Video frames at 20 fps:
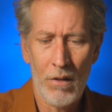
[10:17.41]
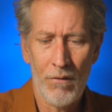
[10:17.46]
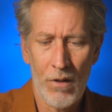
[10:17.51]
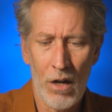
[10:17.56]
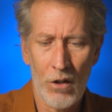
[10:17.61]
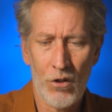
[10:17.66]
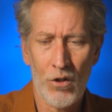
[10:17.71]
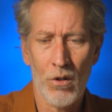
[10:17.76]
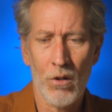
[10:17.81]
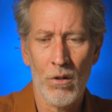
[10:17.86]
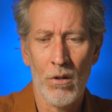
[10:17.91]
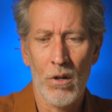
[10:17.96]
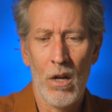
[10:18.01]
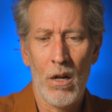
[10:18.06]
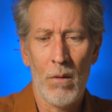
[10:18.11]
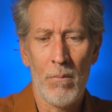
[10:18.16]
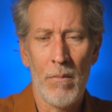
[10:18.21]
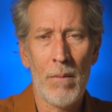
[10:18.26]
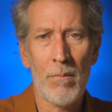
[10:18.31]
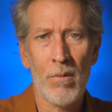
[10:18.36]
got your
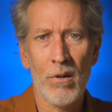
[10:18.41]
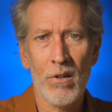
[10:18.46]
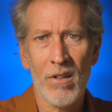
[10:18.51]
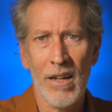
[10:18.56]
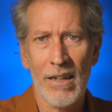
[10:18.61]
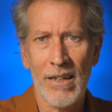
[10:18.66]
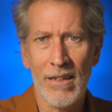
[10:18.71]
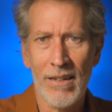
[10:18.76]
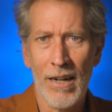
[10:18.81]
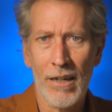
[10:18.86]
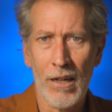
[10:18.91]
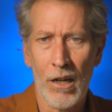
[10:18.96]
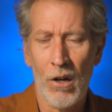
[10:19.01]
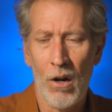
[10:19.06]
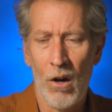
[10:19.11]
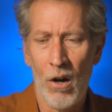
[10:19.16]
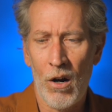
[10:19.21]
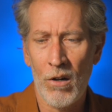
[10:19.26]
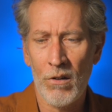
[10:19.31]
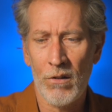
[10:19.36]
members like a deck of
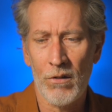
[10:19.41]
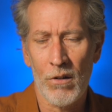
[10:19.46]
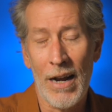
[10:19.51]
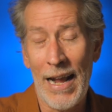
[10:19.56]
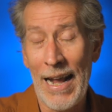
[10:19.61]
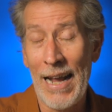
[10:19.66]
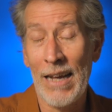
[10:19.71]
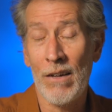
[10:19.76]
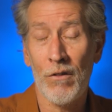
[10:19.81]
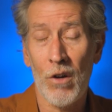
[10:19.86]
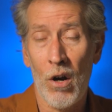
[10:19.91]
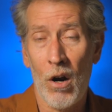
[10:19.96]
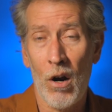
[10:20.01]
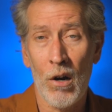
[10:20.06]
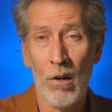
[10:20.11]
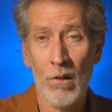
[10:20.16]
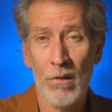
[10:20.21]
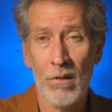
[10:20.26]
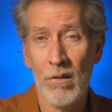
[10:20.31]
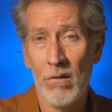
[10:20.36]
cards or a hand of
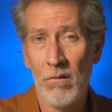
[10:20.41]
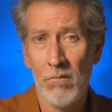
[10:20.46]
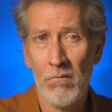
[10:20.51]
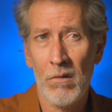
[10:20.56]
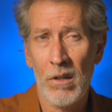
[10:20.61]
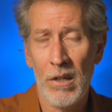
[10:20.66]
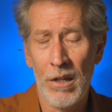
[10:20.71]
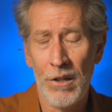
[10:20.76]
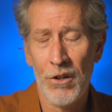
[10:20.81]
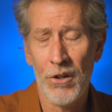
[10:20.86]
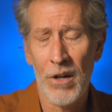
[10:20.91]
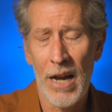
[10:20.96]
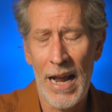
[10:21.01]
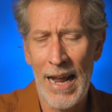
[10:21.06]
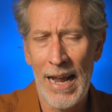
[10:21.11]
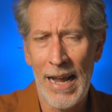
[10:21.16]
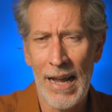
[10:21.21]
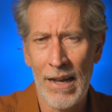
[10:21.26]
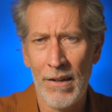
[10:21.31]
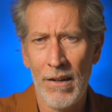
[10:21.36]
cards in your
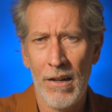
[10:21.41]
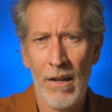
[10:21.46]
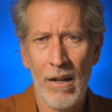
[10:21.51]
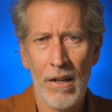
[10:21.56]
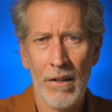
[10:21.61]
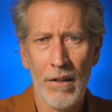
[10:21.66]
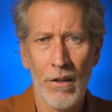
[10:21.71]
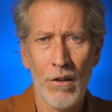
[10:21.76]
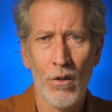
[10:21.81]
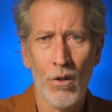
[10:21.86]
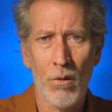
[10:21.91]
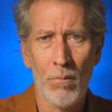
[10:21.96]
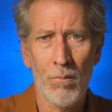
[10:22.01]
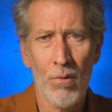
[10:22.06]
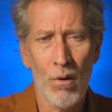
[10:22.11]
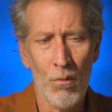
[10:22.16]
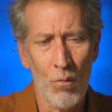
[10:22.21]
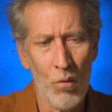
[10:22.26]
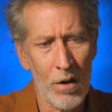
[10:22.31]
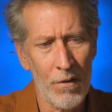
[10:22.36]
hand, and then you could
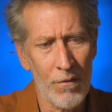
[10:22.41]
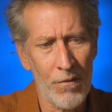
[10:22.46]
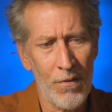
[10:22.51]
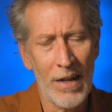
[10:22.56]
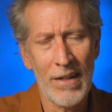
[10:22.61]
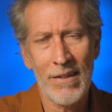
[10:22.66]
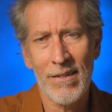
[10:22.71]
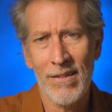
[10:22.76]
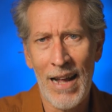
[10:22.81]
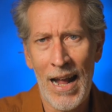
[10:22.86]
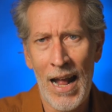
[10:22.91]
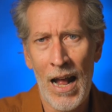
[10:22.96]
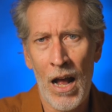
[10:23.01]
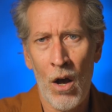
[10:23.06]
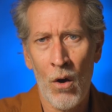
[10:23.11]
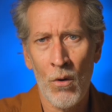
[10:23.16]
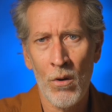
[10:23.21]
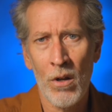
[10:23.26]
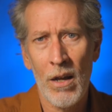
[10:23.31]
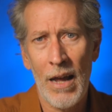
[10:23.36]
put one face
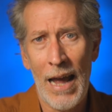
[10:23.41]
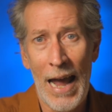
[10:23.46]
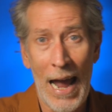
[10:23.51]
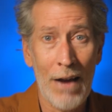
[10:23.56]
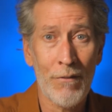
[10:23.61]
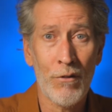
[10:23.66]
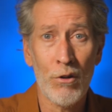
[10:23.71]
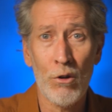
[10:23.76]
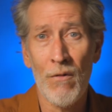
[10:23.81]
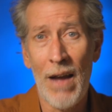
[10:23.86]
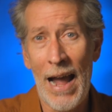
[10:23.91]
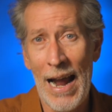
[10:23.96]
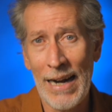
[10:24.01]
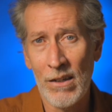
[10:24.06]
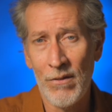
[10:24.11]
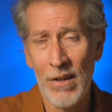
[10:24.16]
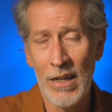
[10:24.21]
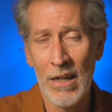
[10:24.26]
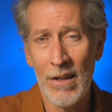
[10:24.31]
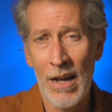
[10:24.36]
down after you've
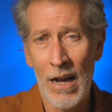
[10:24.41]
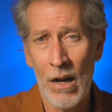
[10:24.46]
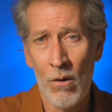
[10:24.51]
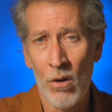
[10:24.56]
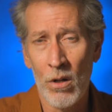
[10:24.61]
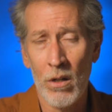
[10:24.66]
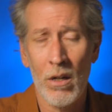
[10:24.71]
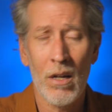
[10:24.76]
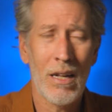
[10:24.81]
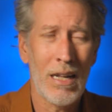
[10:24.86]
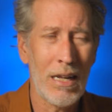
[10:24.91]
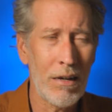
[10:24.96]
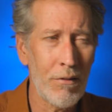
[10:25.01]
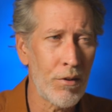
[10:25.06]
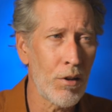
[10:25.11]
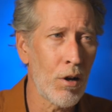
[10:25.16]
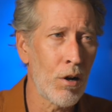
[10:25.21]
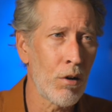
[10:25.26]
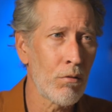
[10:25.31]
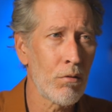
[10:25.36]
activated that one,
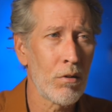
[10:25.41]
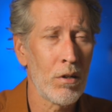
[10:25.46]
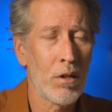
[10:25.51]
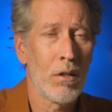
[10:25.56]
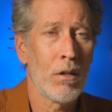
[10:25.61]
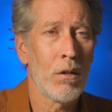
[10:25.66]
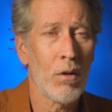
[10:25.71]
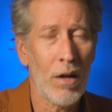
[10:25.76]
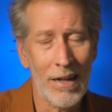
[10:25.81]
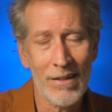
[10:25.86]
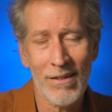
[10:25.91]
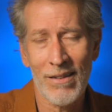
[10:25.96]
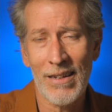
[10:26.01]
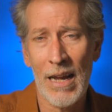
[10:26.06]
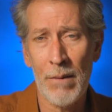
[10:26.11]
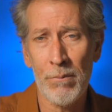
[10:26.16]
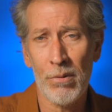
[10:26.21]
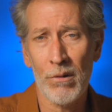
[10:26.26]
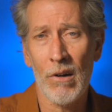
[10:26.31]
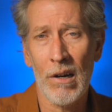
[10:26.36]
even though as the
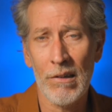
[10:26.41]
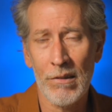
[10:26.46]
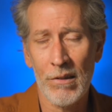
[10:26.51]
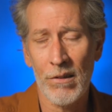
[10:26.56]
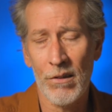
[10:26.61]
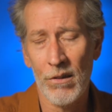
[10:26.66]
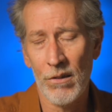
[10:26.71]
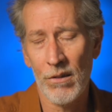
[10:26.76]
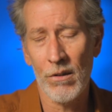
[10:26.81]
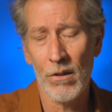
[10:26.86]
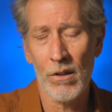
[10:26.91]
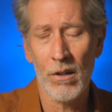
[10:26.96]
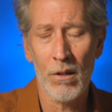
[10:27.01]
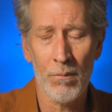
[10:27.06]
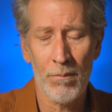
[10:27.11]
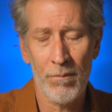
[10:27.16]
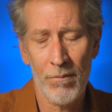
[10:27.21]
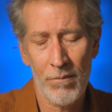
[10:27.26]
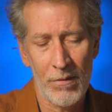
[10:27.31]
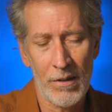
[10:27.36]
game progresses, you're still
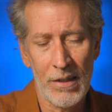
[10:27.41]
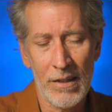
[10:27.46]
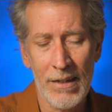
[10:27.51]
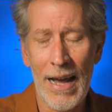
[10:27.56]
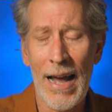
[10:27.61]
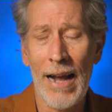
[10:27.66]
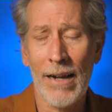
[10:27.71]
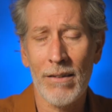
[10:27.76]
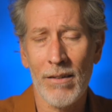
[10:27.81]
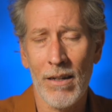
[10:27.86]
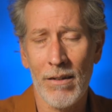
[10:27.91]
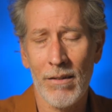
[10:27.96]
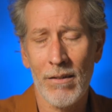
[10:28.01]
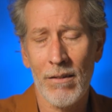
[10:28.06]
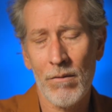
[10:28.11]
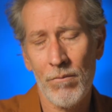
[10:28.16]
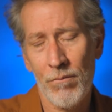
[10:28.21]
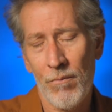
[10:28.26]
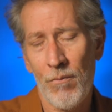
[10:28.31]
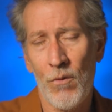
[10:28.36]
going to need to
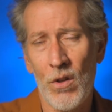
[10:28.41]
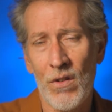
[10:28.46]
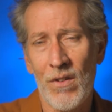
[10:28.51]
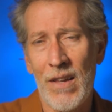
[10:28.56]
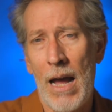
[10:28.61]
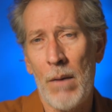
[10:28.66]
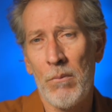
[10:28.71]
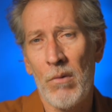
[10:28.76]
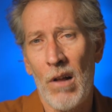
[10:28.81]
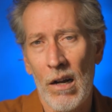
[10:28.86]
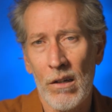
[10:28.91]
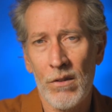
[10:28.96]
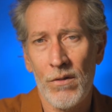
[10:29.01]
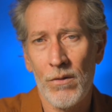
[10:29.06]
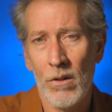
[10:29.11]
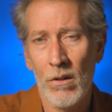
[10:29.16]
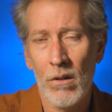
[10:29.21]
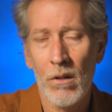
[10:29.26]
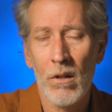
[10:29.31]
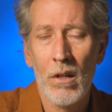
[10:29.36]
access the stat blocks
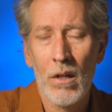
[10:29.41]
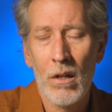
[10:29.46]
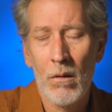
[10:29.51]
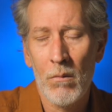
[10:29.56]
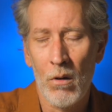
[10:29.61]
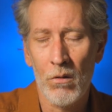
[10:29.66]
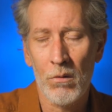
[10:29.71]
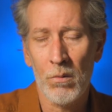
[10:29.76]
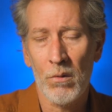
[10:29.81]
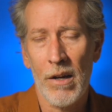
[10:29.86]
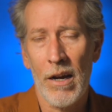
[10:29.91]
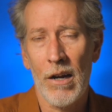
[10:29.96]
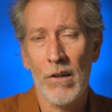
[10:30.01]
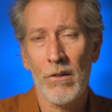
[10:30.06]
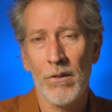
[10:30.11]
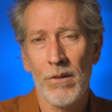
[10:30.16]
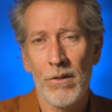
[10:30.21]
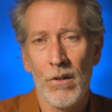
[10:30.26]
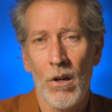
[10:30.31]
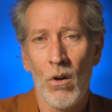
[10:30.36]
for multiple
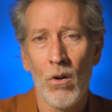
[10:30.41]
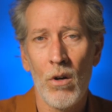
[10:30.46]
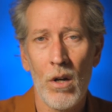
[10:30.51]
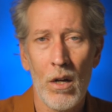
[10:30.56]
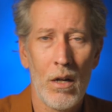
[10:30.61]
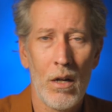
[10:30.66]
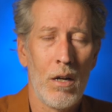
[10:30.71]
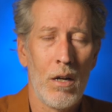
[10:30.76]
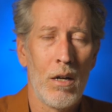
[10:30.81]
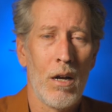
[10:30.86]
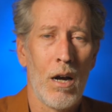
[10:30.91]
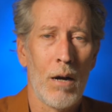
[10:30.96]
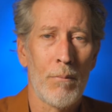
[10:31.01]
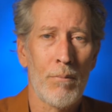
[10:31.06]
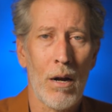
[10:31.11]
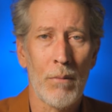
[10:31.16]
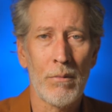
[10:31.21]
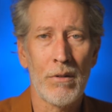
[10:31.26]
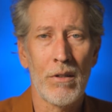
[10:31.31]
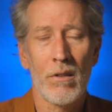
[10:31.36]
characters. So I'm
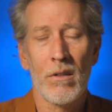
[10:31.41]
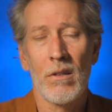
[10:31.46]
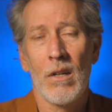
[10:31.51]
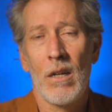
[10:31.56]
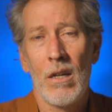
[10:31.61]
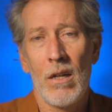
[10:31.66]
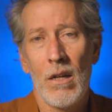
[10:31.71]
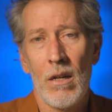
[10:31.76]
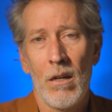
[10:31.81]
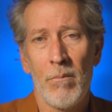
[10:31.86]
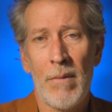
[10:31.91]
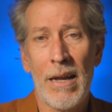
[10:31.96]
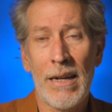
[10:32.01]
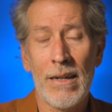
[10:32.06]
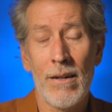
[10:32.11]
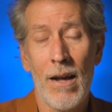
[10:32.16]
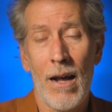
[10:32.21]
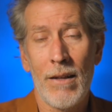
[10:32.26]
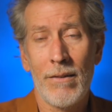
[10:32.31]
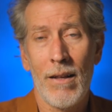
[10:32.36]
probably just
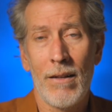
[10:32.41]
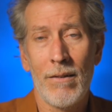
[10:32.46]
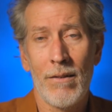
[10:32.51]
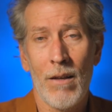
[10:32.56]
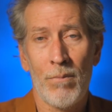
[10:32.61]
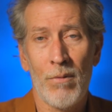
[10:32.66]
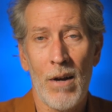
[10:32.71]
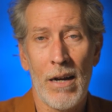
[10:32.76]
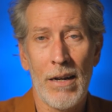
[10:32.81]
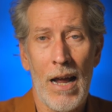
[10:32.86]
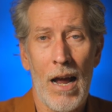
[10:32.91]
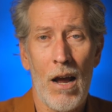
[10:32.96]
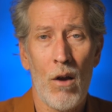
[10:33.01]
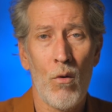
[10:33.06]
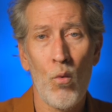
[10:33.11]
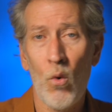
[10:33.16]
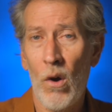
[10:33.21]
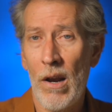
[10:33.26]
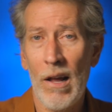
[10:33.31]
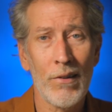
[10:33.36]
making nonsense up right
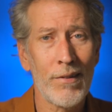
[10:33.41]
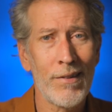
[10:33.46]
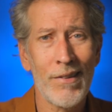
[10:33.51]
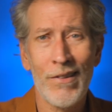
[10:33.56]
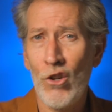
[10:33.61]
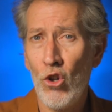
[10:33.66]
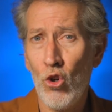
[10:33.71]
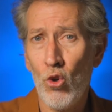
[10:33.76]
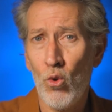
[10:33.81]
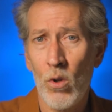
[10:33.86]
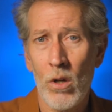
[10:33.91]
now. What else is new?